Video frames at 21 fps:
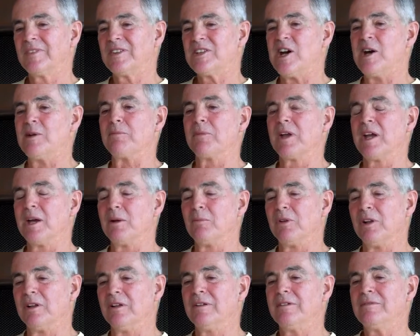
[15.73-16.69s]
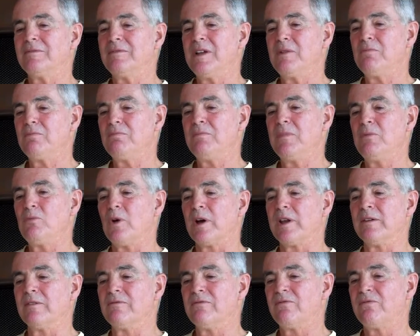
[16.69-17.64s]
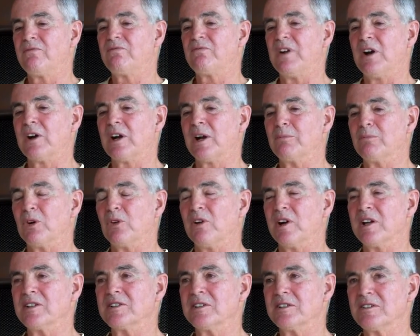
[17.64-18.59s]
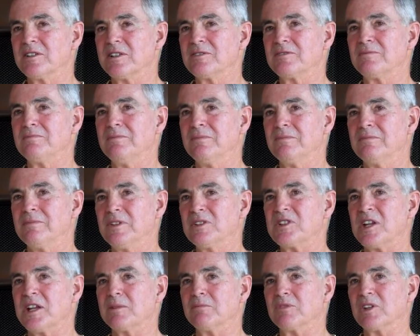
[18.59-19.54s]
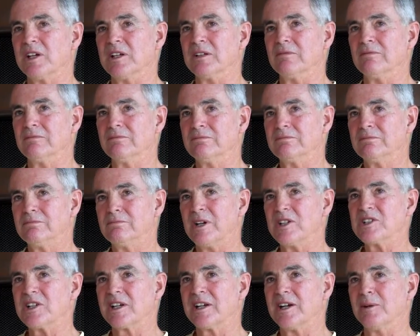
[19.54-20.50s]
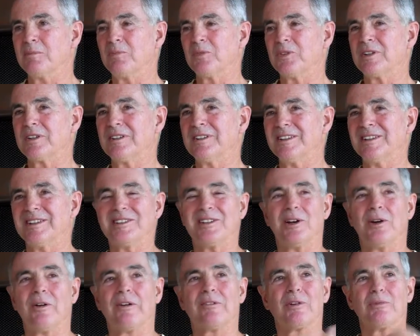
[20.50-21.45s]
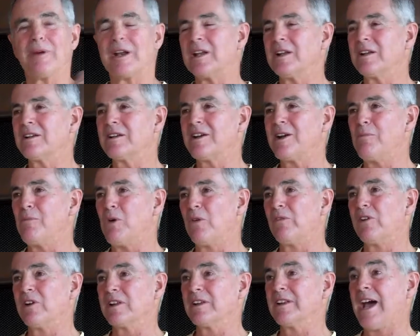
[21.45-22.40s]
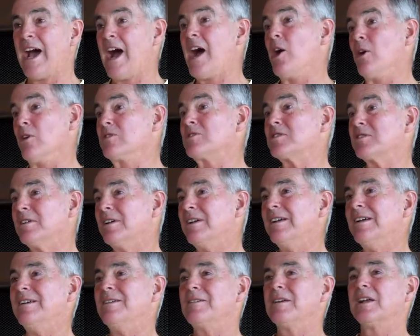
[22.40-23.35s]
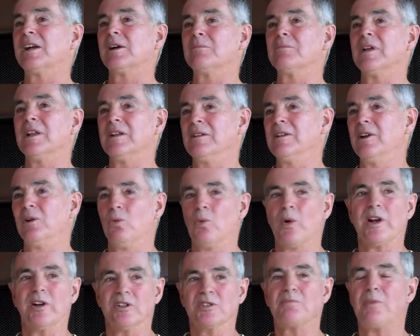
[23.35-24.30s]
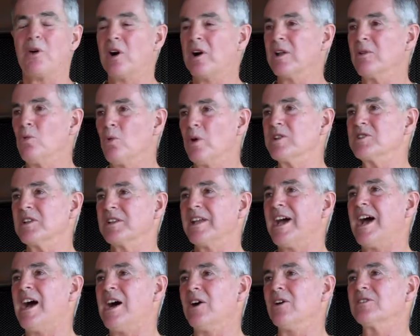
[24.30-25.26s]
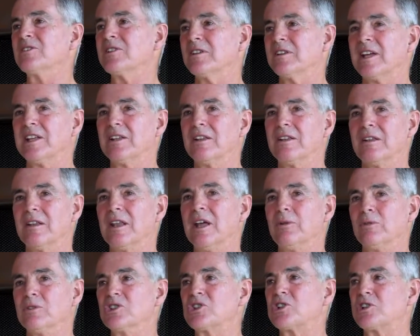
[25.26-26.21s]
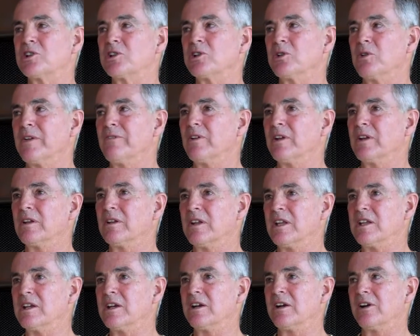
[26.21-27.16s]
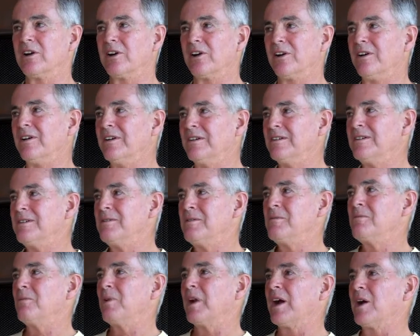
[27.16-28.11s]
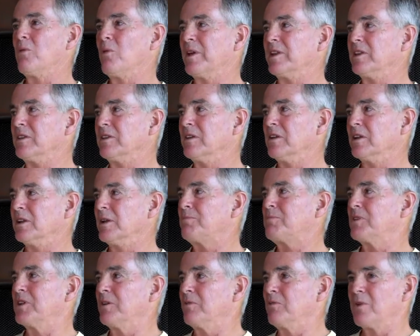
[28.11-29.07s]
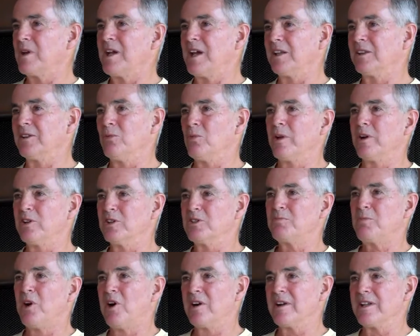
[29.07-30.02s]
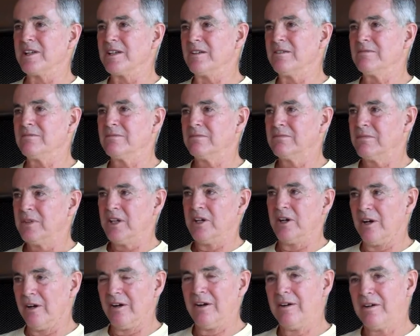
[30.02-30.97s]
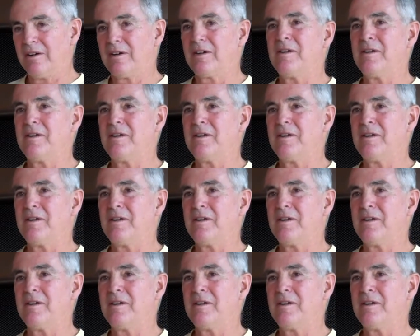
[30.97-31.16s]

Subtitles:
Tom Campbell, he won a fair number of races. His name's on a bunch of cups, so everybody'd come over to the house. I mean, your winner's party was at the house, and that was true even the year when I won the Lipton. We had the winner's party here.